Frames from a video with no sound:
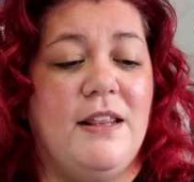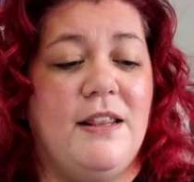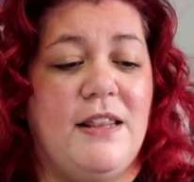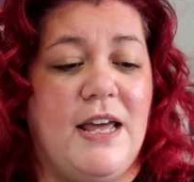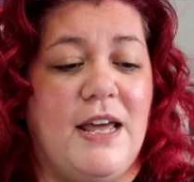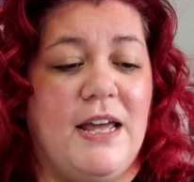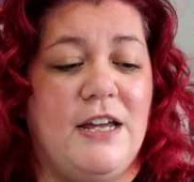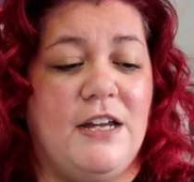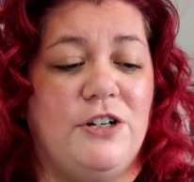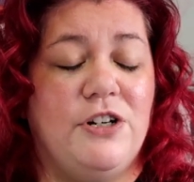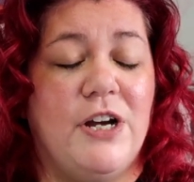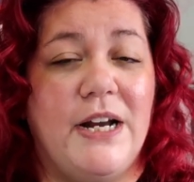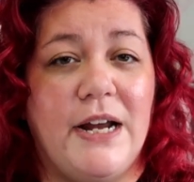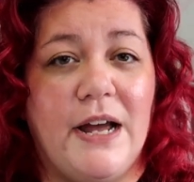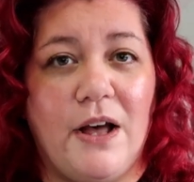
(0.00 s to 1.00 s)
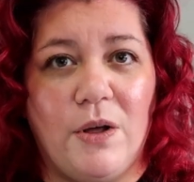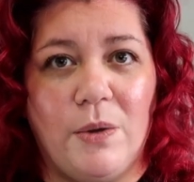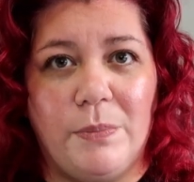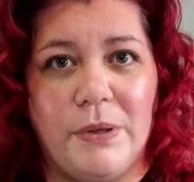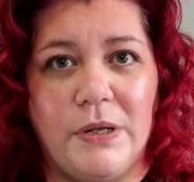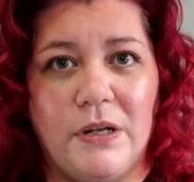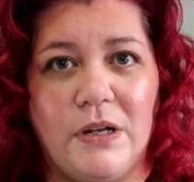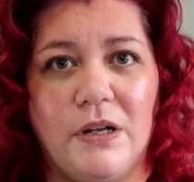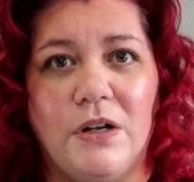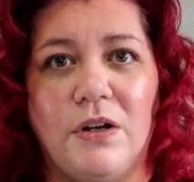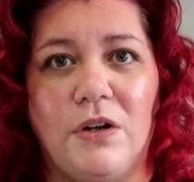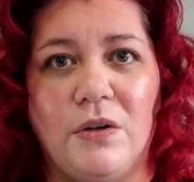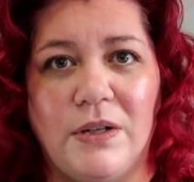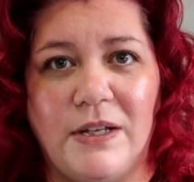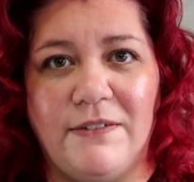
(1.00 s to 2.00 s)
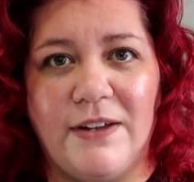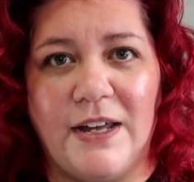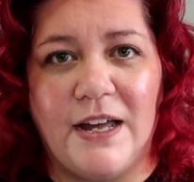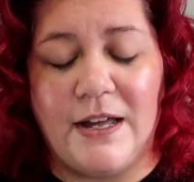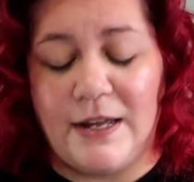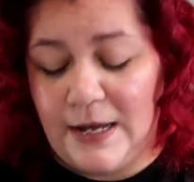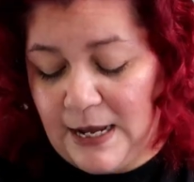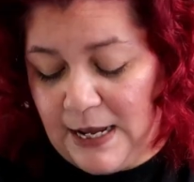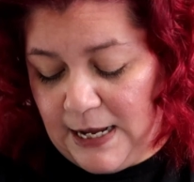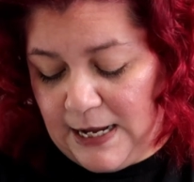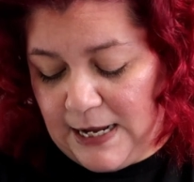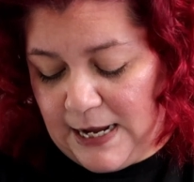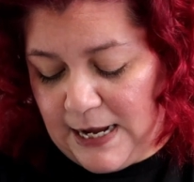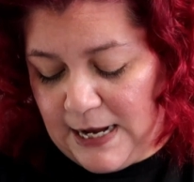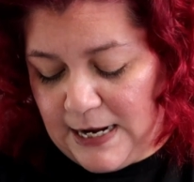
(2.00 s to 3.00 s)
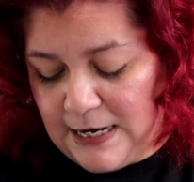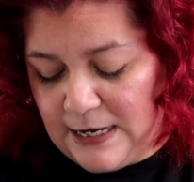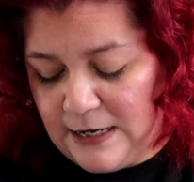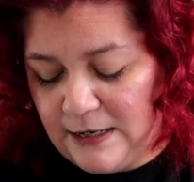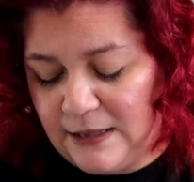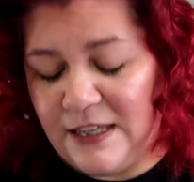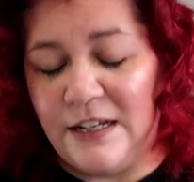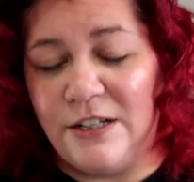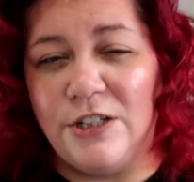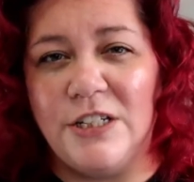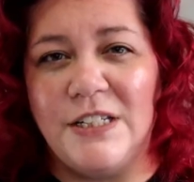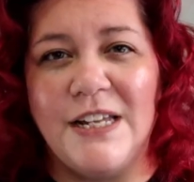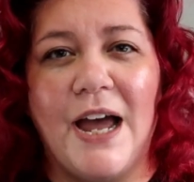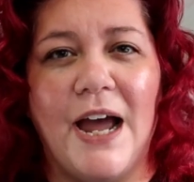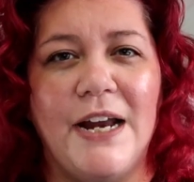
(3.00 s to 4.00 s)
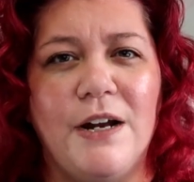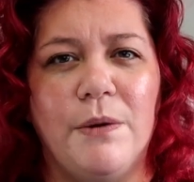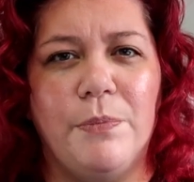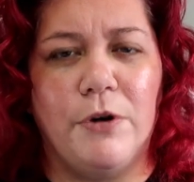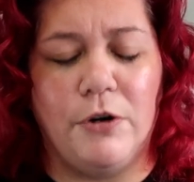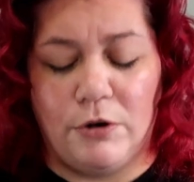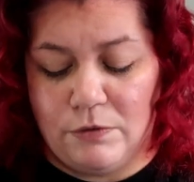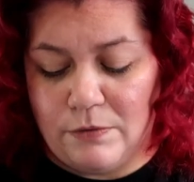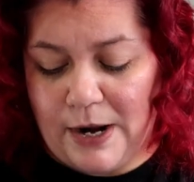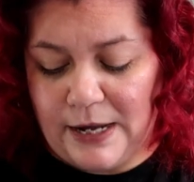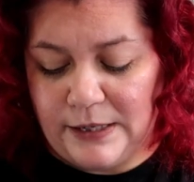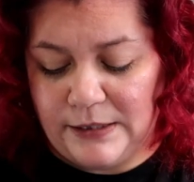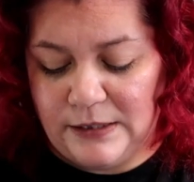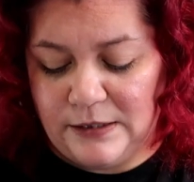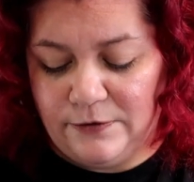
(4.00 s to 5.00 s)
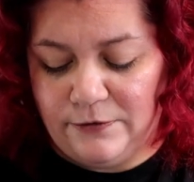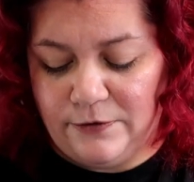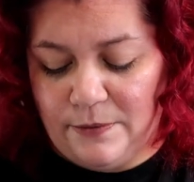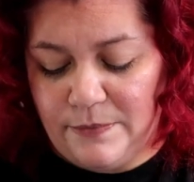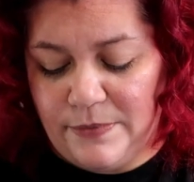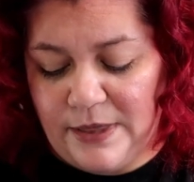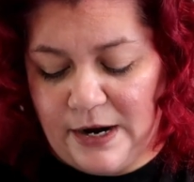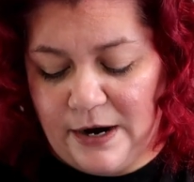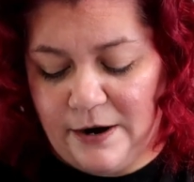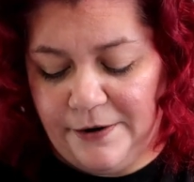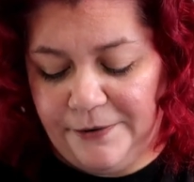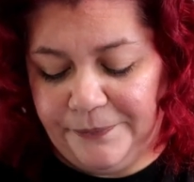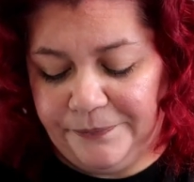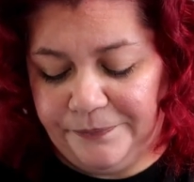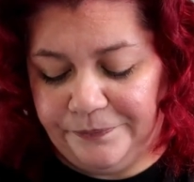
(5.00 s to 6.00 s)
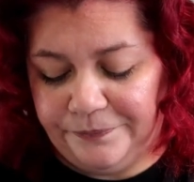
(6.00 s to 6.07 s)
they try to help Olivia and things just kind of progress from there.